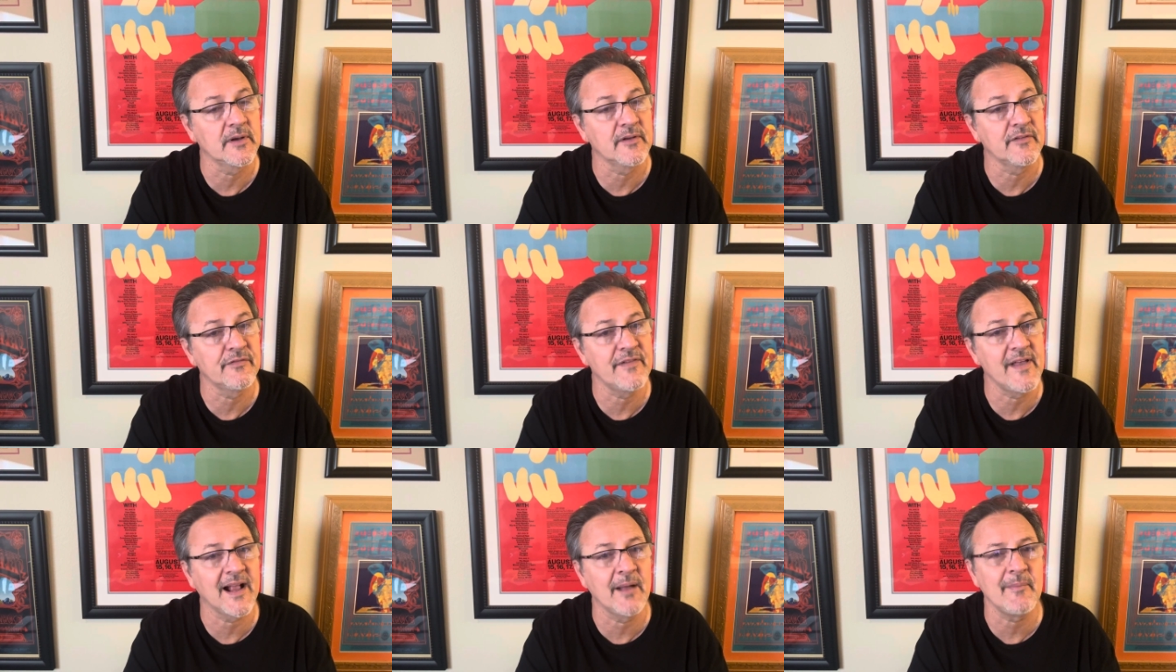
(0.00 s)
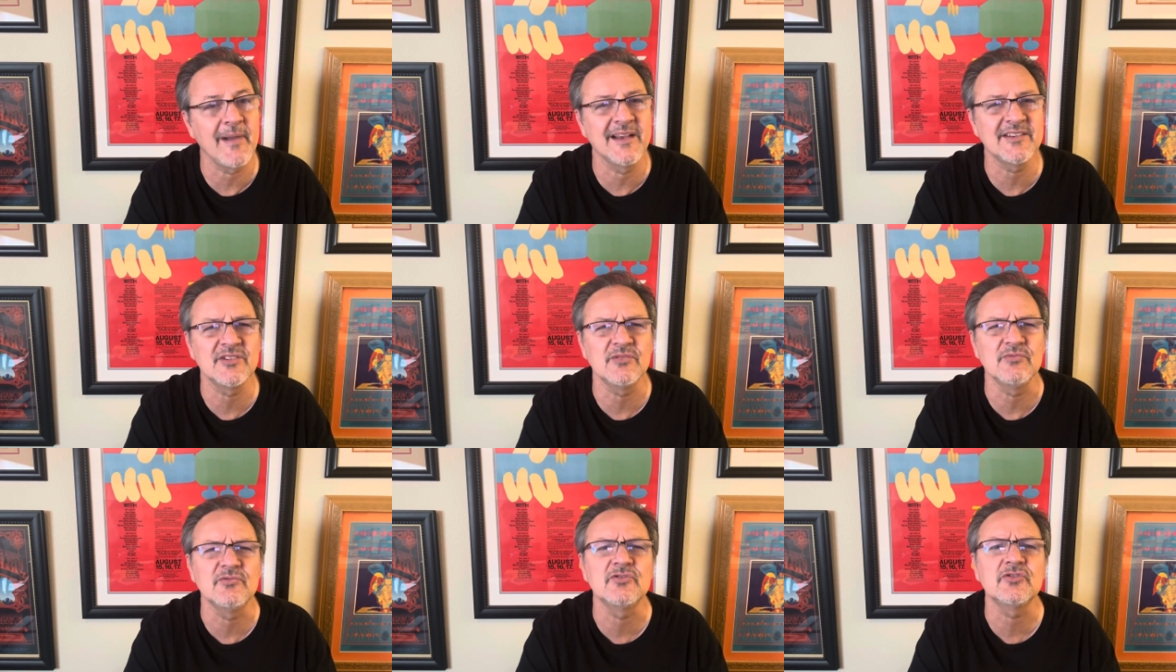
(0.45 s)
In fact, I might
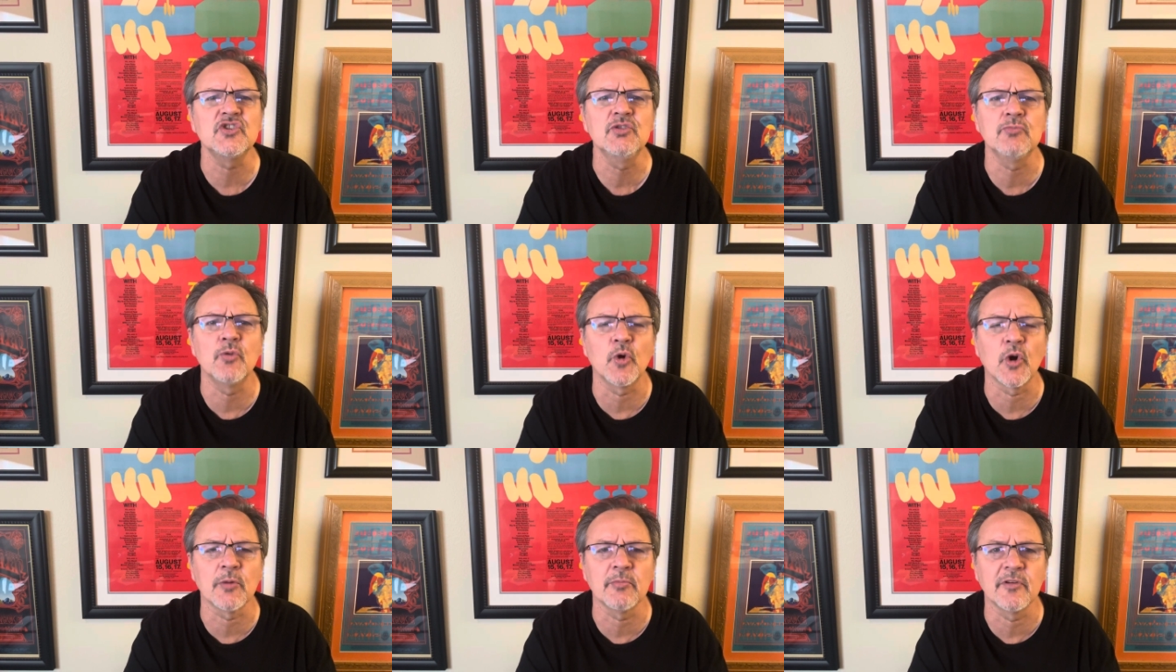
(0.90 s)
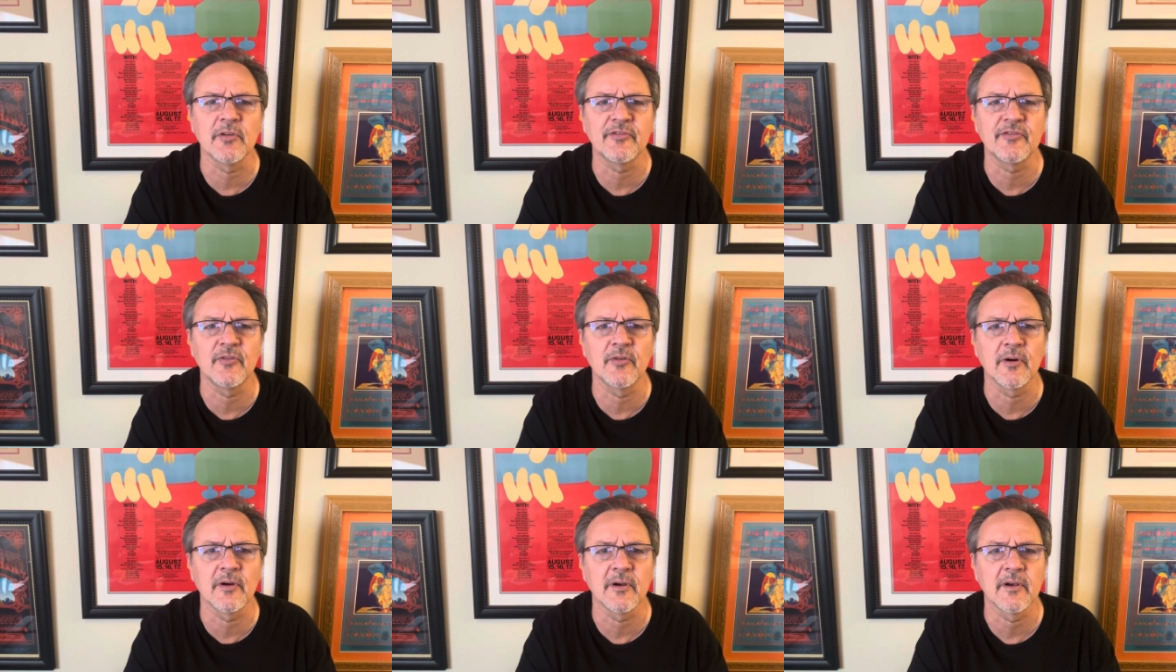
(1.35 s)
do 2 more
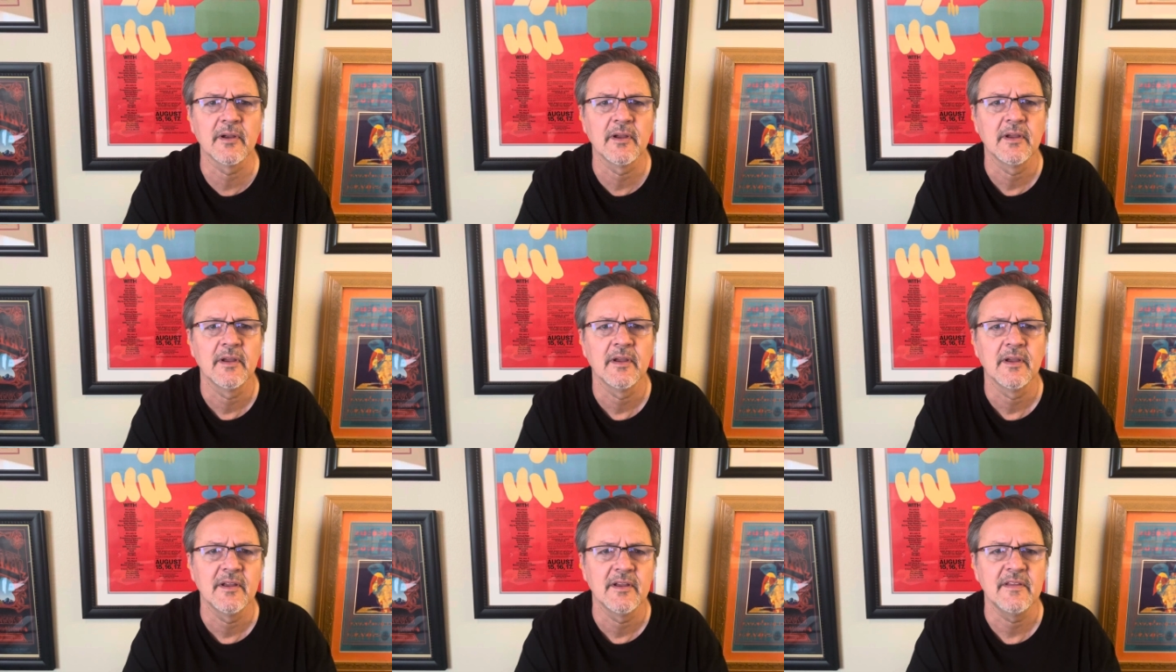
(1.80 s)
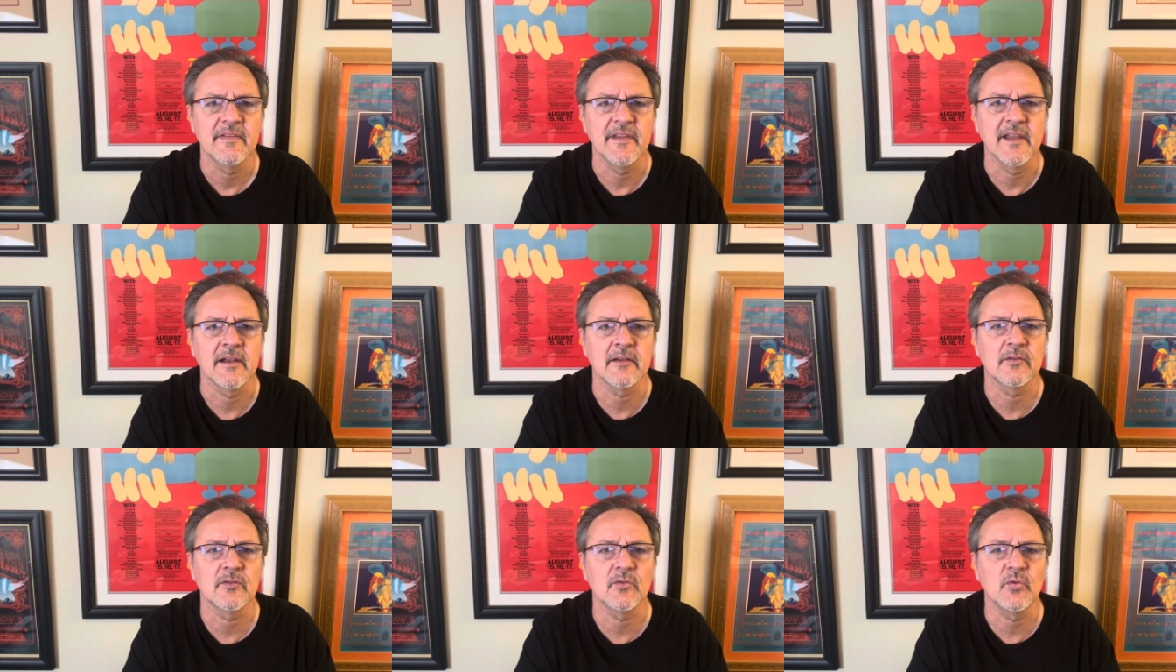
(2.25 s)
before the
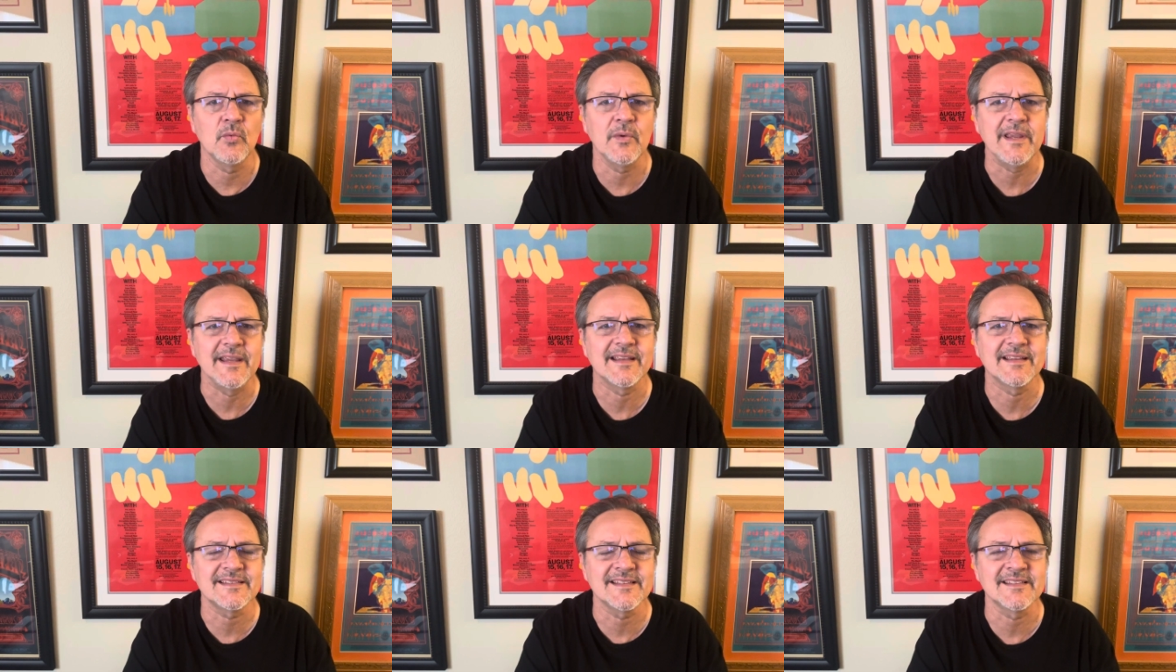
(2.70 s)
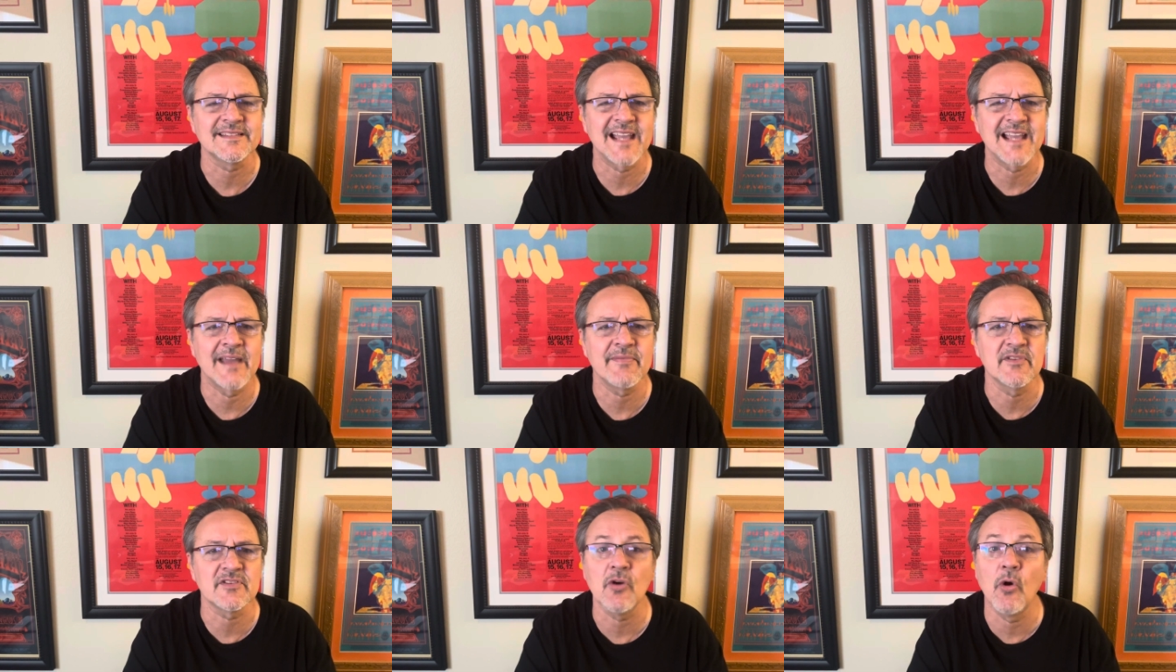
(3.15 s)
end of the week since I
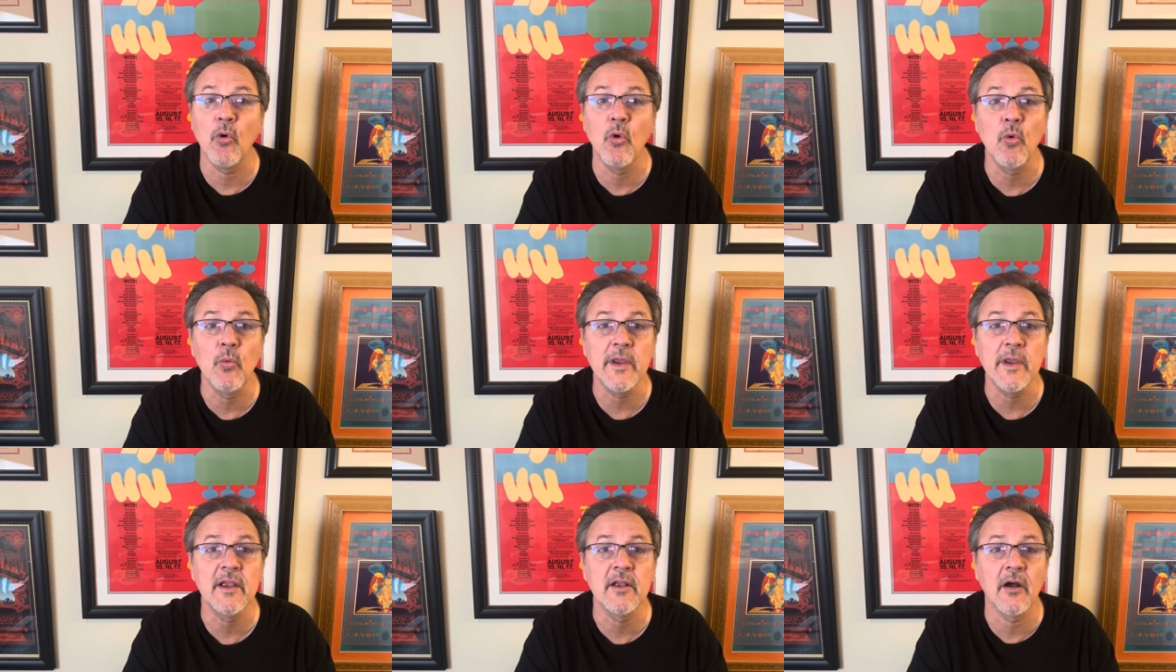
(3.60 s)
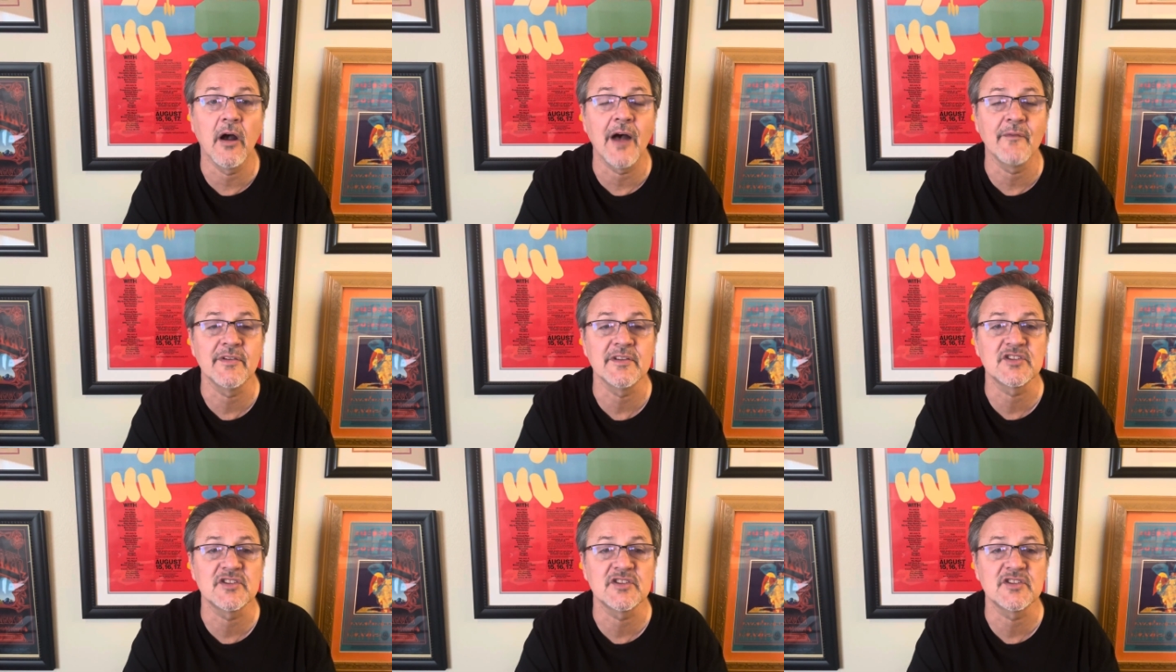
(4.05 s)
had this whole week off.